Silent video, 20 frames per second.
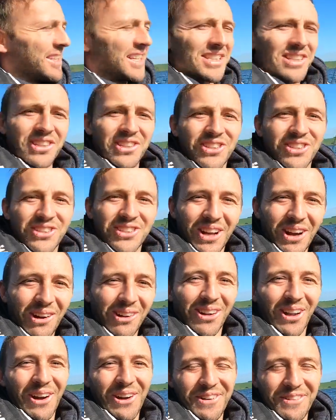this is
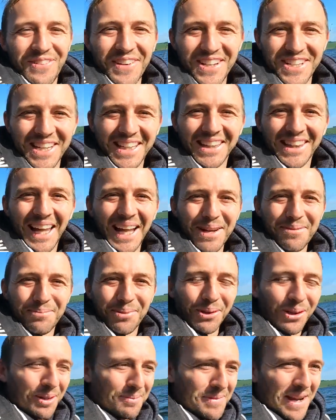solo fishing Lake
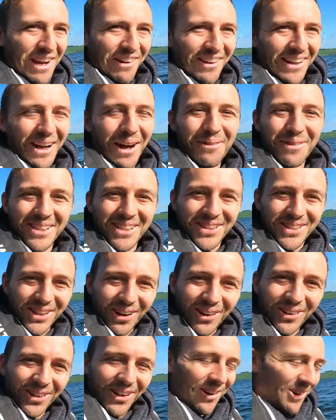Bullen Merri. I'm a
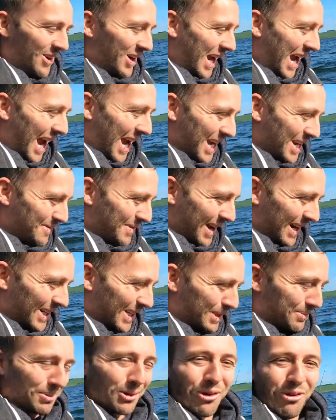solo out and about
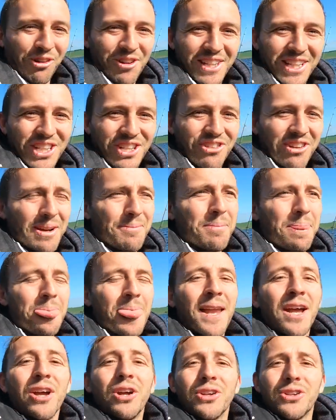explorer this trip.
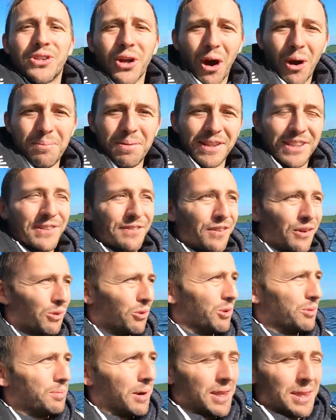Don't be
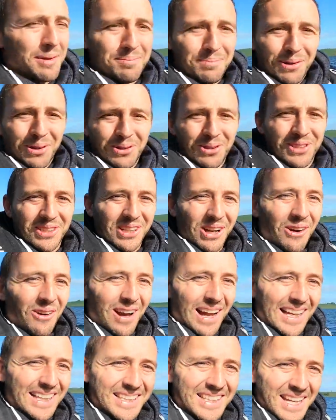fooled by the blue
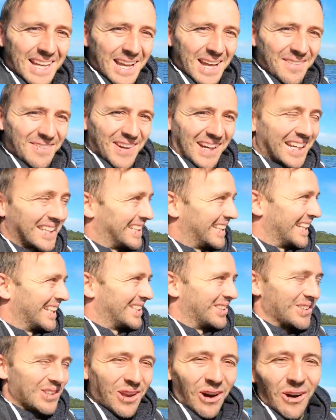skies, because it
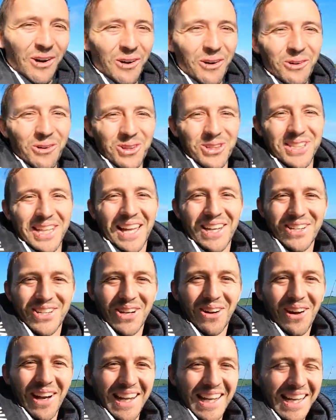is not all
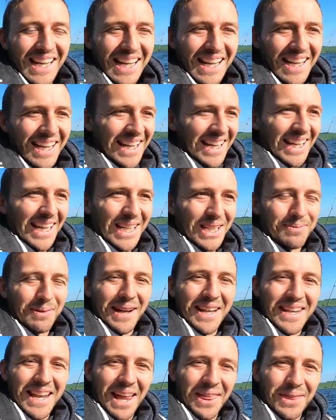sunshine here. It's
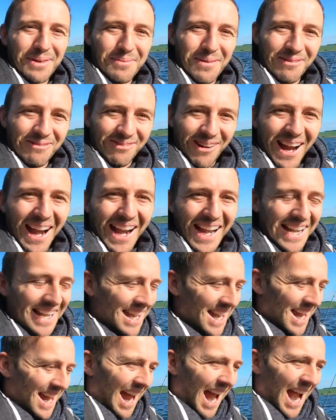been nothing but
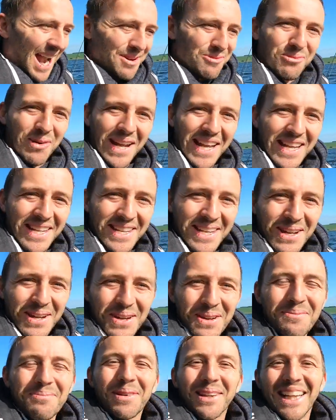rain and wind,
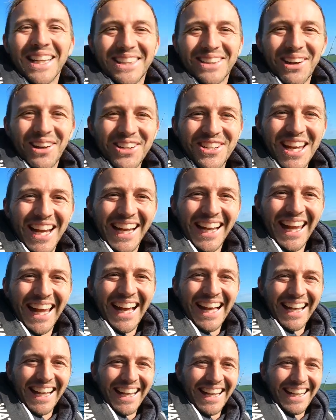but let's go check it
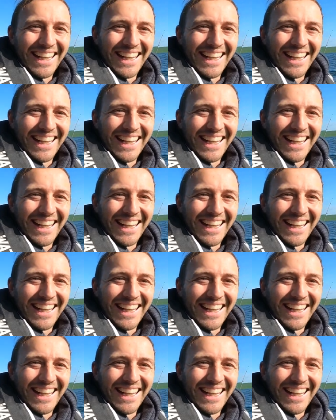out.